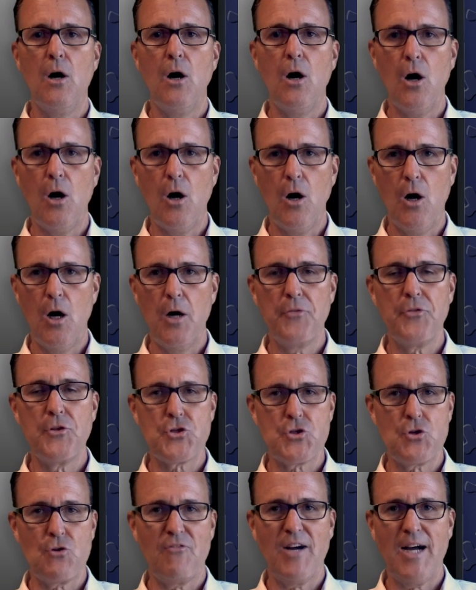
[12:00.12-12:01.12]
on the
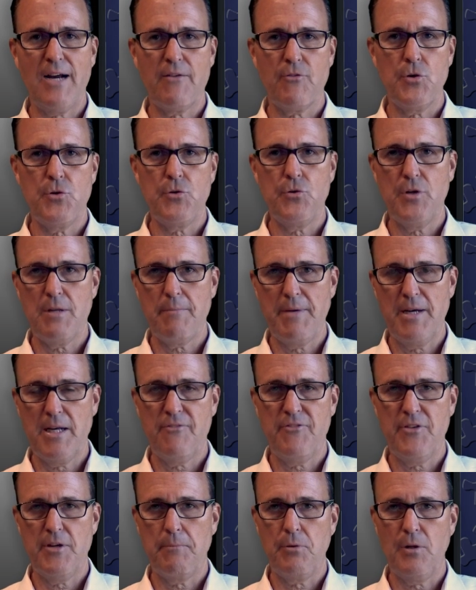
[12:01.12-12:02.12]
survivor annuity
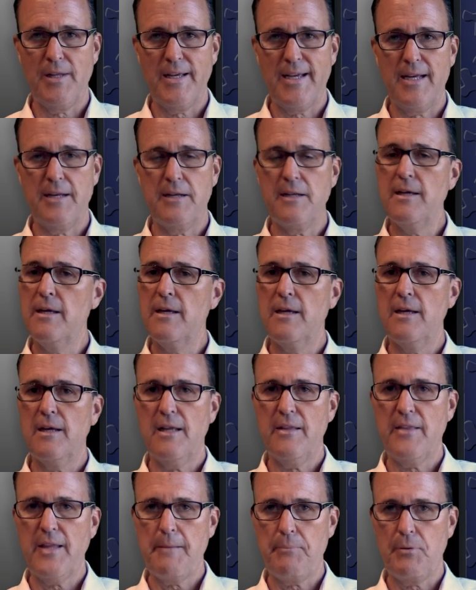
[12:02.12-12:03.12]
benefit plan
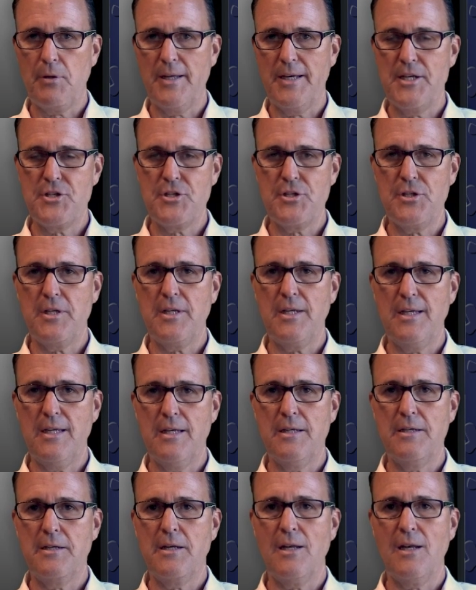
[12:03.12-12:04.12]
and they place it
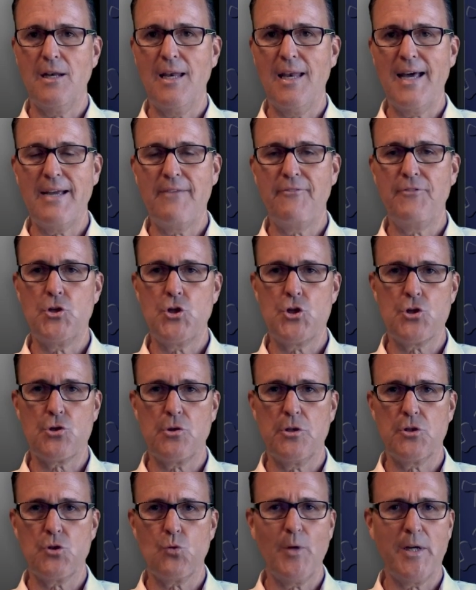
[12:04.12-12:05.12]
in life
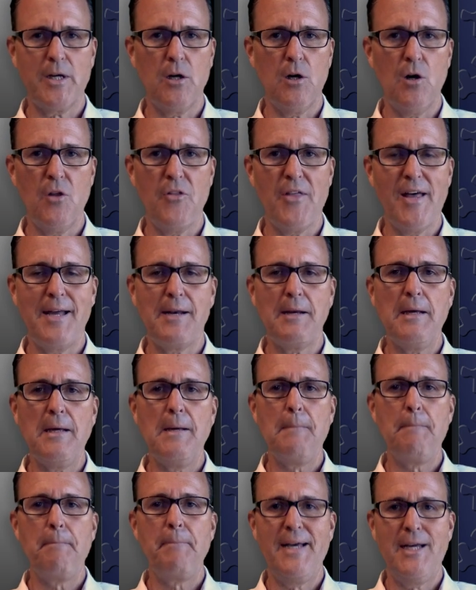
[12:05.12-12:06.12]
insurance. We call that
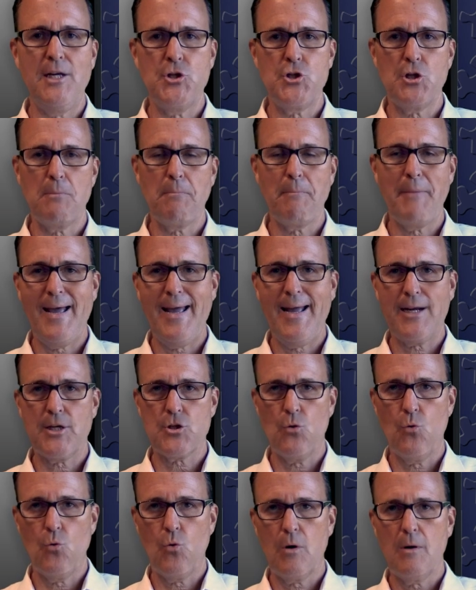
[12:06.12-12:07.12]
pension
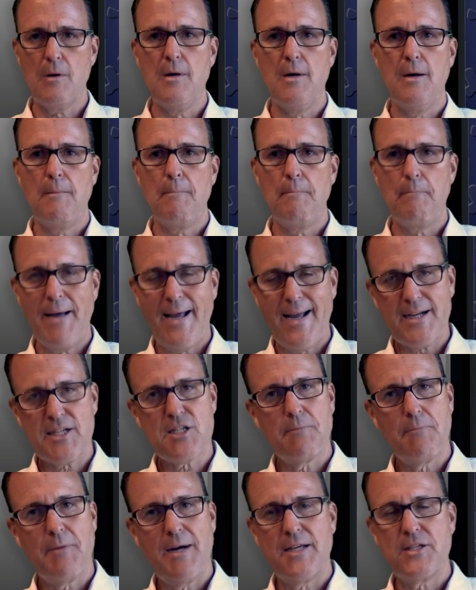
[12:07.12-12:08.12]
max, or
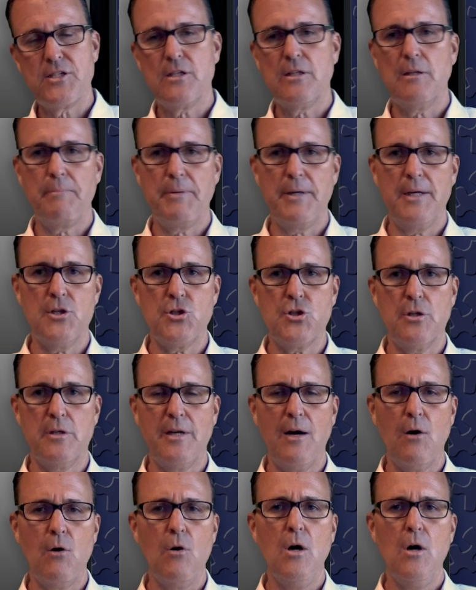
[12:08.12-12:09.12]
maximizing the pension.
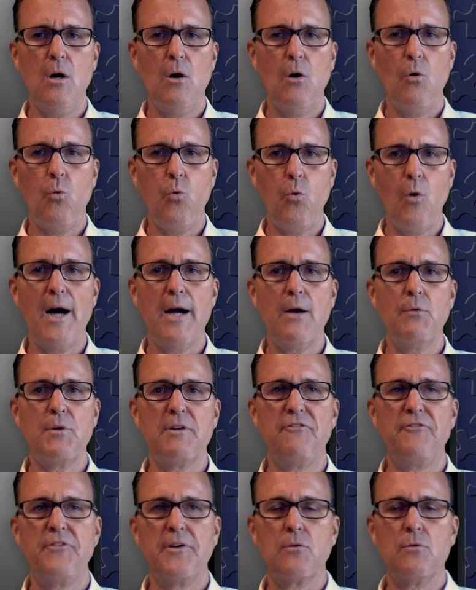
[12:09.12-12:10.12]
Now, why would
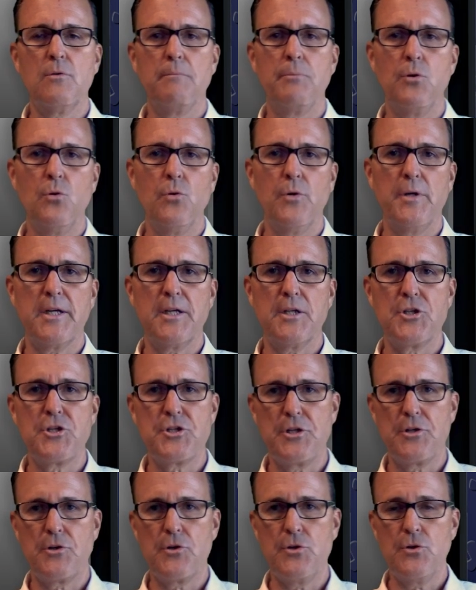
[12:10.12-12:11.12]
a federal employee
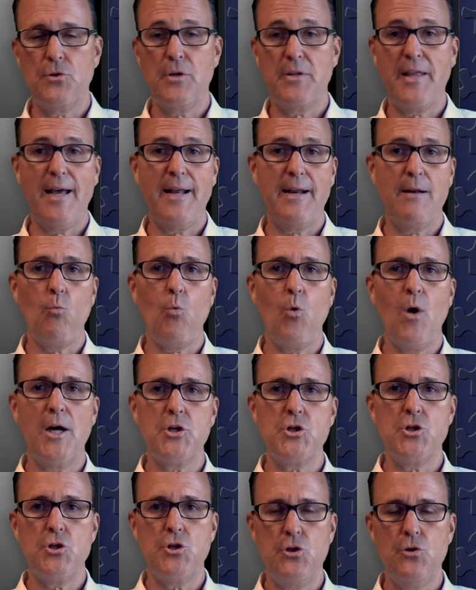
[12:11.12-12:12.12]
consider doing that, and why
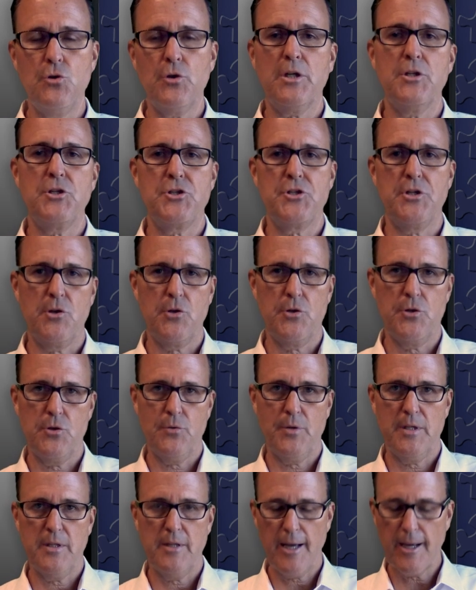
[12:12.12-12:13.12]
should you consider
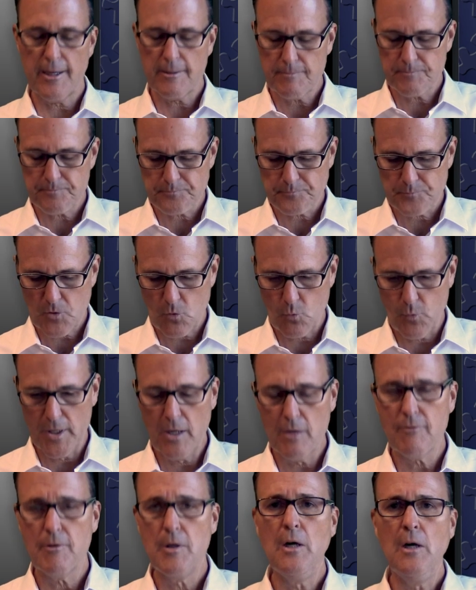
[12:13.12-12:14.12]
doing that?
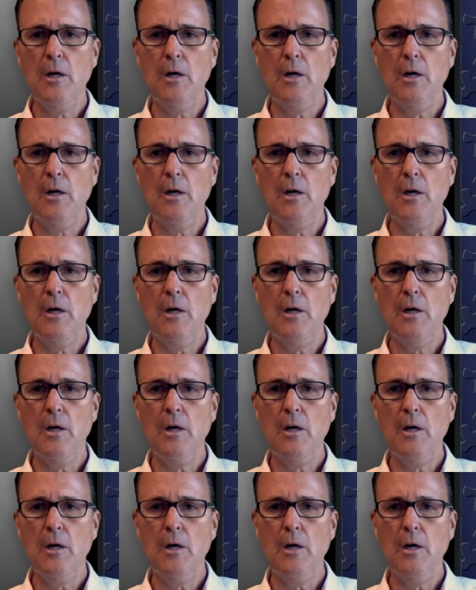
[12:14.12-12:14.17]
Well,